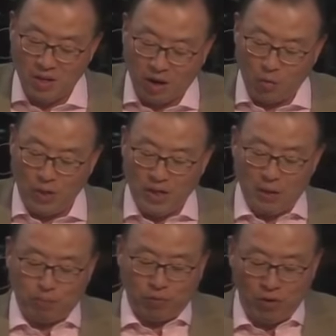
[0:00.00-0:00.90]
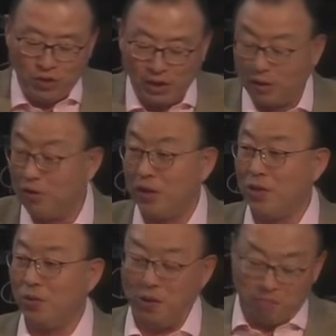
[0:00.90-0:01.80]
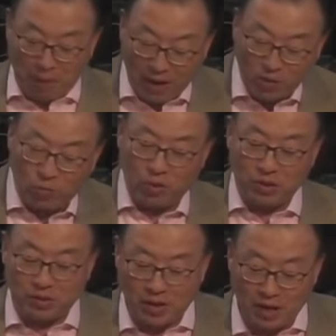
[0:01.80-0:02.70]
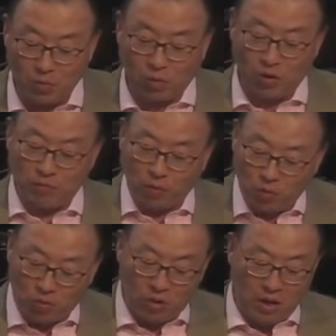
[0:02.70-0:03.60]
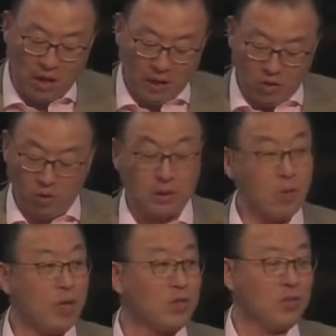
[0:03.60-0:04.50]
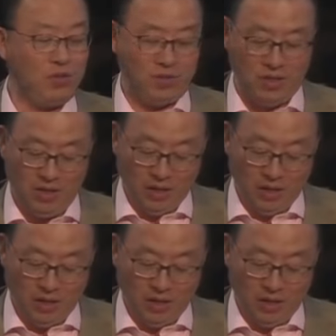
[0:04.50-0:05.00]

Are we not plunging continually backward, sideward, forward, in all directions?